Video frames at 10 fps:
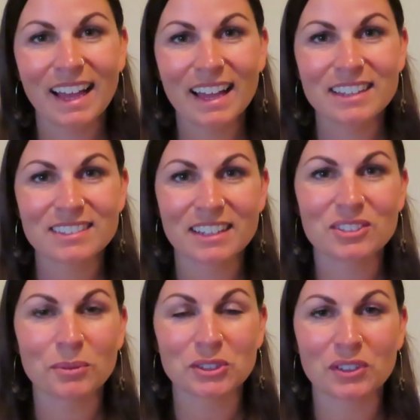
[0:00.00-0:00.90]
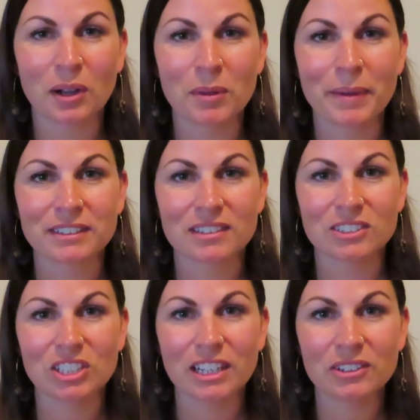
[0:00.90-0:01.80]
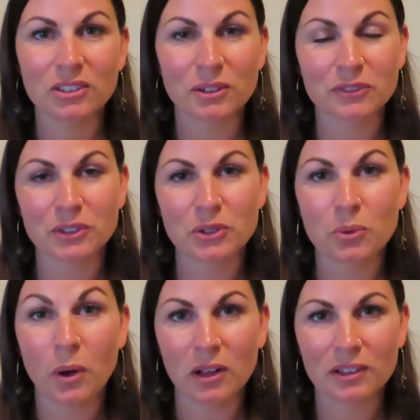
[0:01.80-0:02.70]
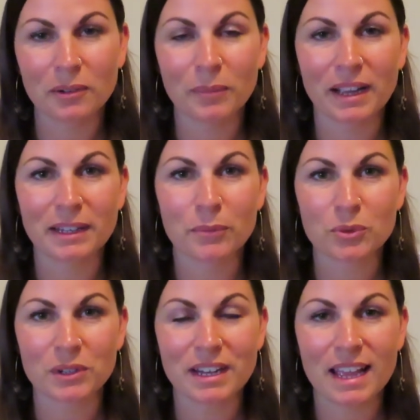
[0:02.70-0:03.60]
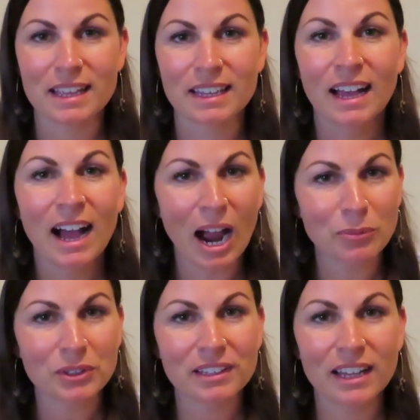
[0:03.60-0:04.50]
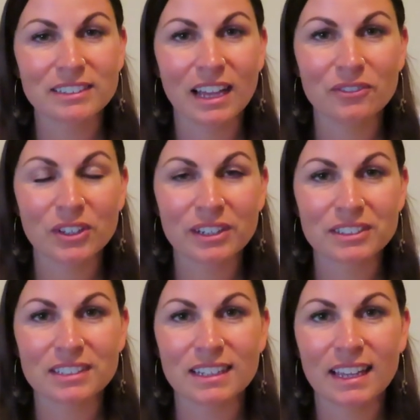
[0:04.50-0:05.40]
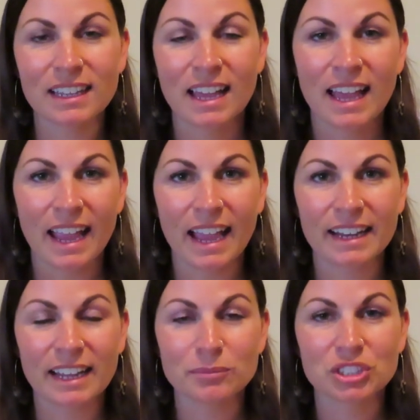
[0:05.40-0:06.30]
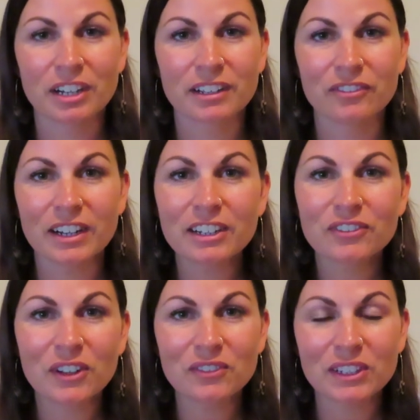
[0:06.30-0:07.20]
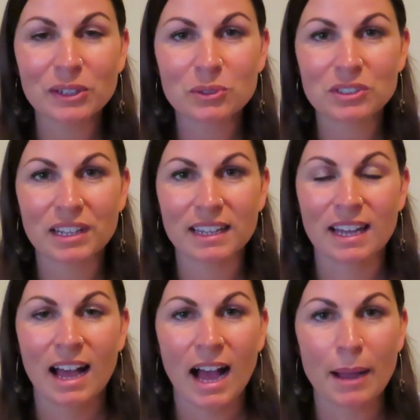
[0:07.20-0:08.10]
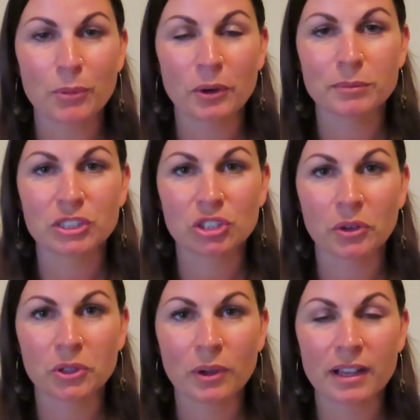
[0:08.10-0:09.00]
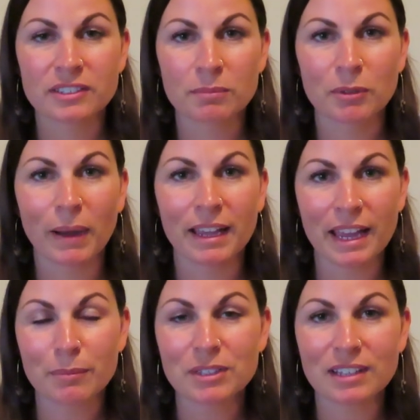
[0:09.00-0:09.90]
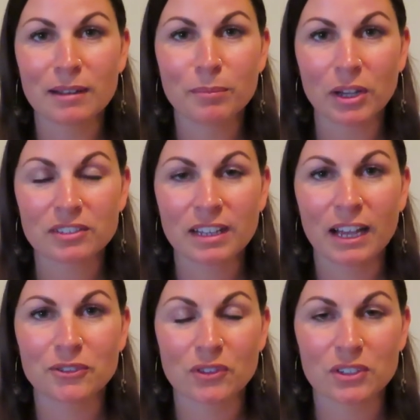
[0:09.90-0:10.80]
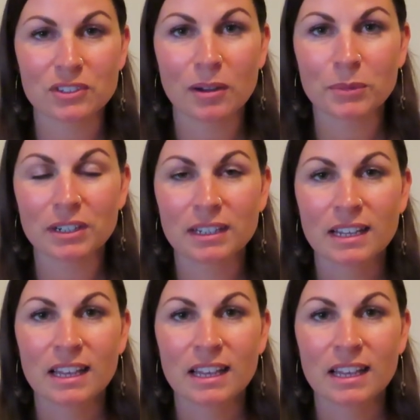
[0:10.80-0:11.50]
guys, thanks so much for coming back to the channel, or if you're new, welcome. My name's Renee. I'm really glad to have you here today, and I am sharing a very fun video today. I'm going to be showing you guys some of my Amazon must-haves for the summer.